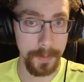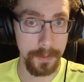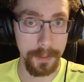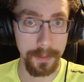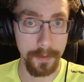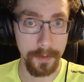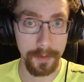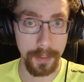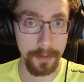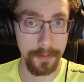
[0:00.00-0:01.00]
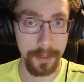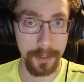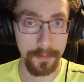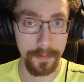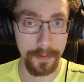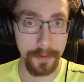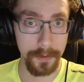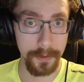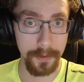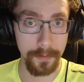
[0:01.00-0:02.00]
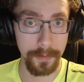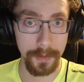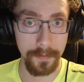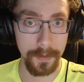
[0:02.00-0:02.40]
Zero toleration for those who don't believe the